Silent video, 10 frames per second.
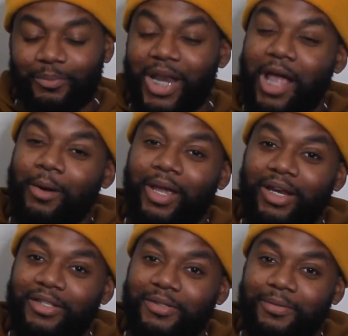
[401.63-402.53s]
We're not gonna
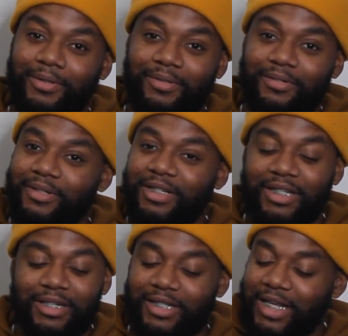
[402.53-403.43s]
get into it.
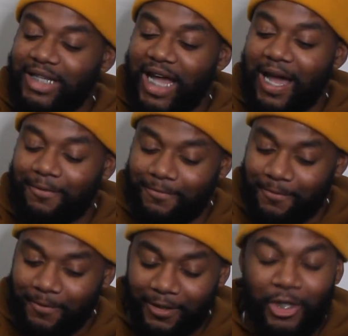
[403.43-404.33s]
This ain't time for
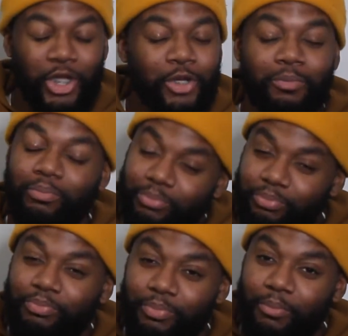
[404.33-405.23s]

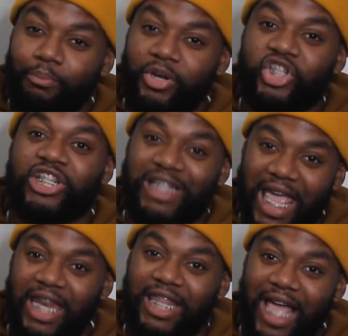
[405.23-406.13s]
it. But she's
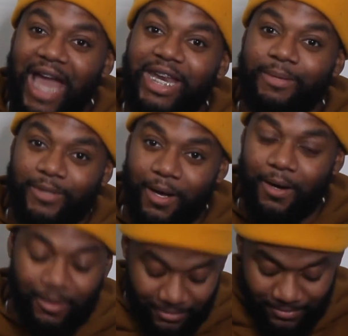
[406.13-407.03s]
saying in the goddamn
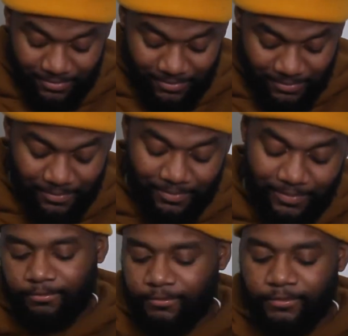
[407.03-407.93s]
song.
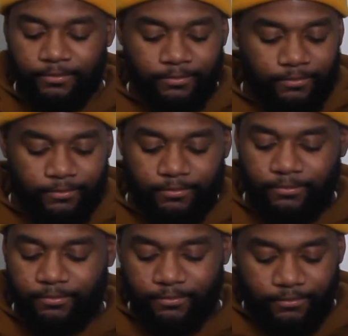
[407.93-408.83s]
One is the
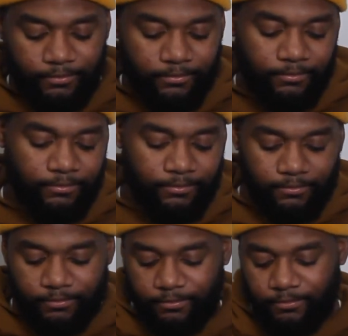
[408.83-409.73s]
joy that you
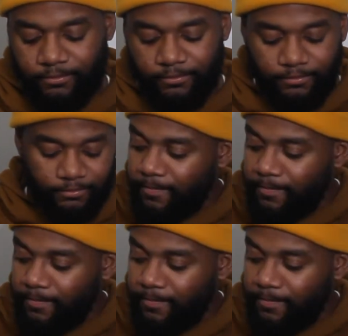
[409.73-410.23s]
cannot waste.